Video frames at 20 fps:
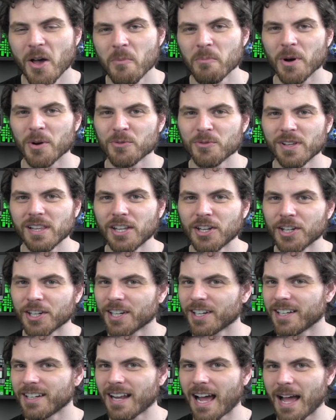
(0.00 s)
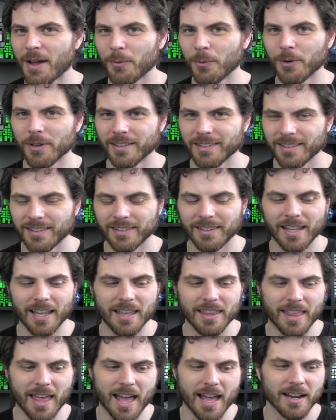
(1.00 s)
But really good, I wouldn't
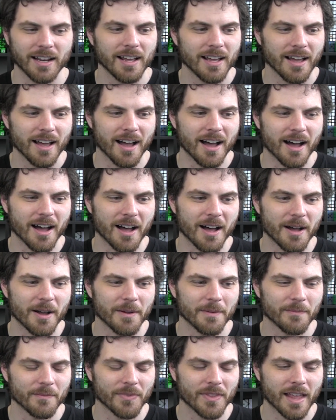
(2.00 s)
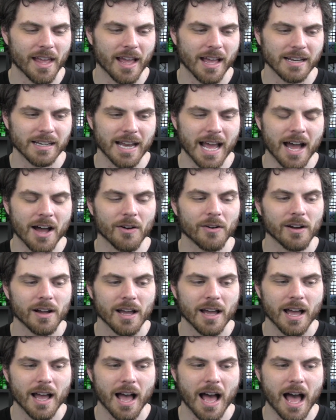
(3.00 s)
say that. Now,
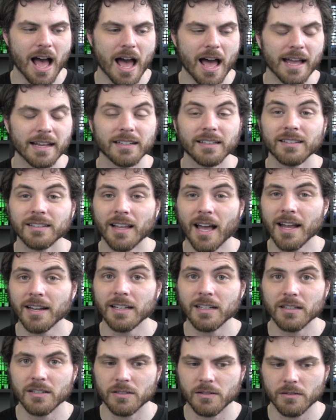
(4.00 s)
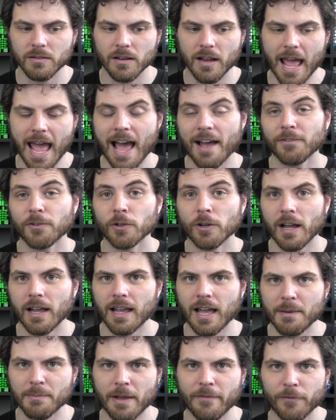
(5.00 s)
I decided after I
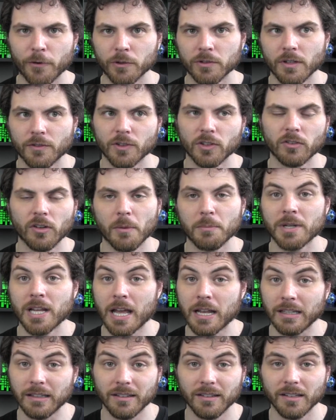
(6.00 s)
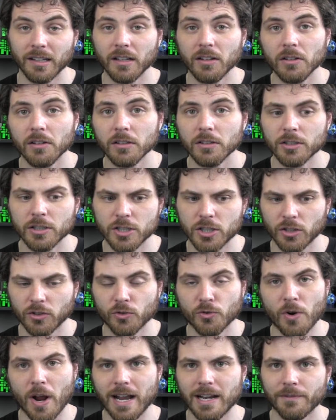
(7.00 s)
got my first ever sub 10 single to
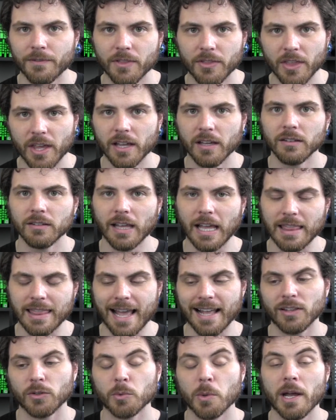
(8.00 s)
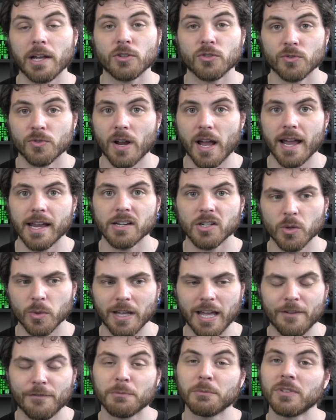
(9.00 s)
just try different things, and that's where I tried
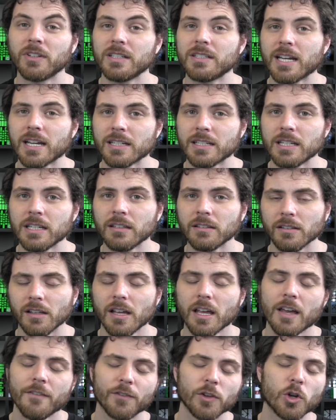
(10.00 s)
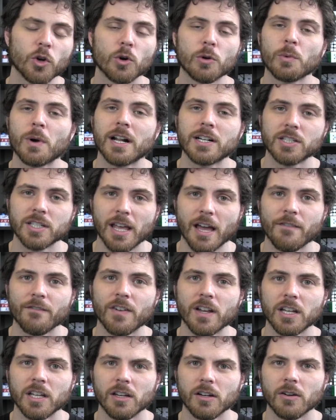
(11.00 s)
doing FMC techniques. If you go and watch that
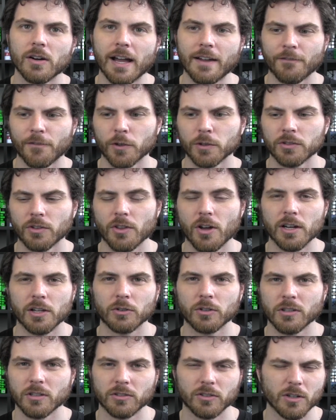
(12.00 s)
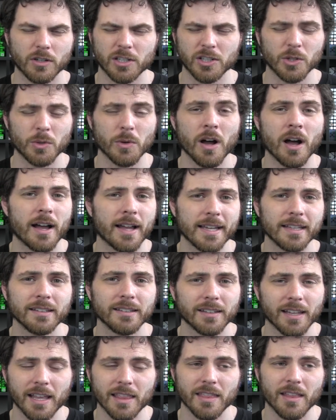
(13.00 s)
video, I first thought I was just going to do
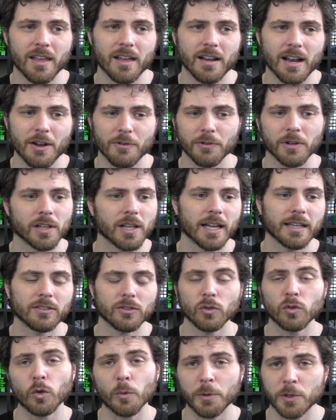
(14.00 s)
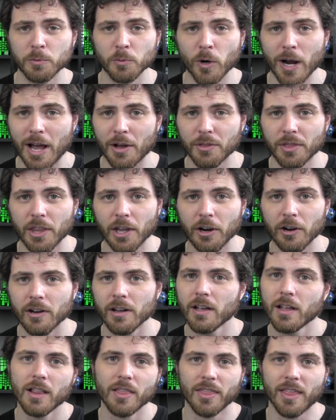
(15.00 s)
Heis, and then I realized there's so much more out there
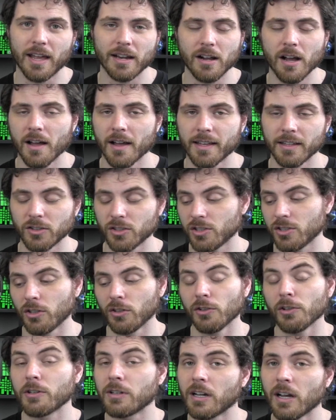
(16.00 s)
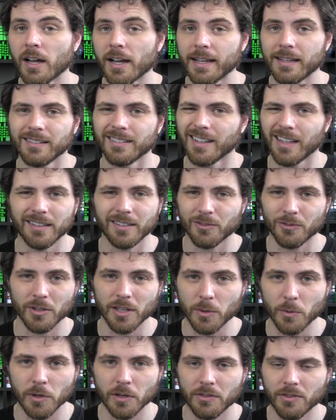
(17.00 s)
that just learning Heis isn't
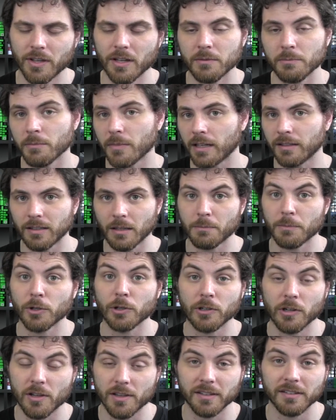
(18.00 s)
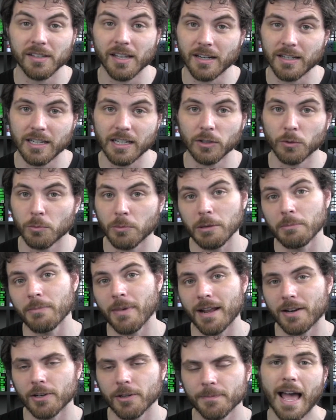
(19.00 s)
really worth it, except learning all these techniques would be
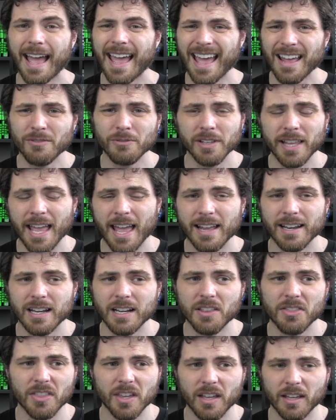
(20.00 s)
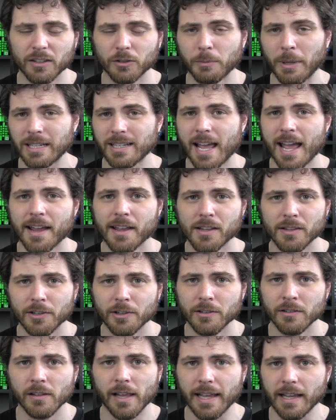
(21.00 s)
better. I hadn't really had anything
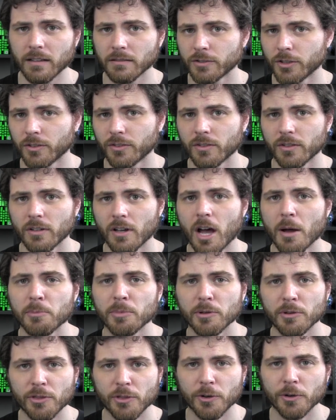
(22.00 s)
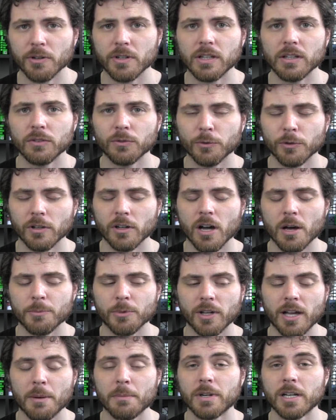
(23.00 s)
spectacular, like just upper 30s for a
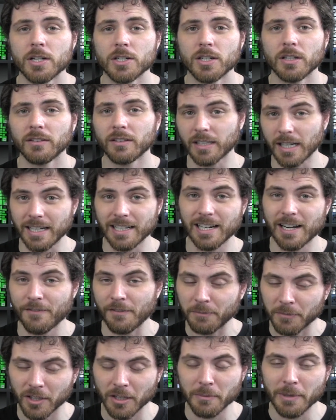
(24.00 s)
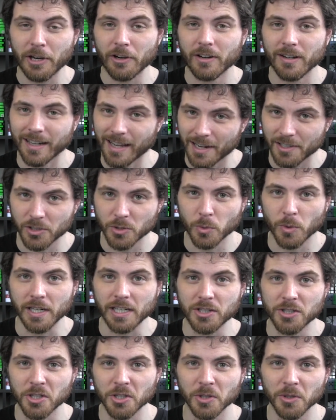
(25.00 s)
couple competitions, and I did FMC America and got a
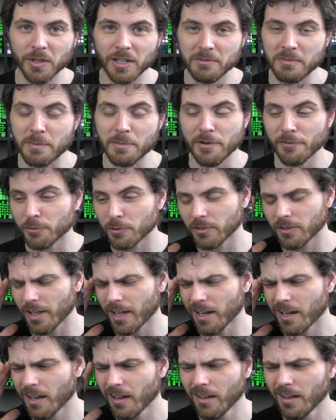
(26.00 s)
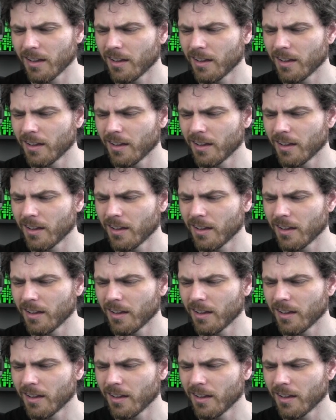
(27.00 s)
22, and I remember everyone's like,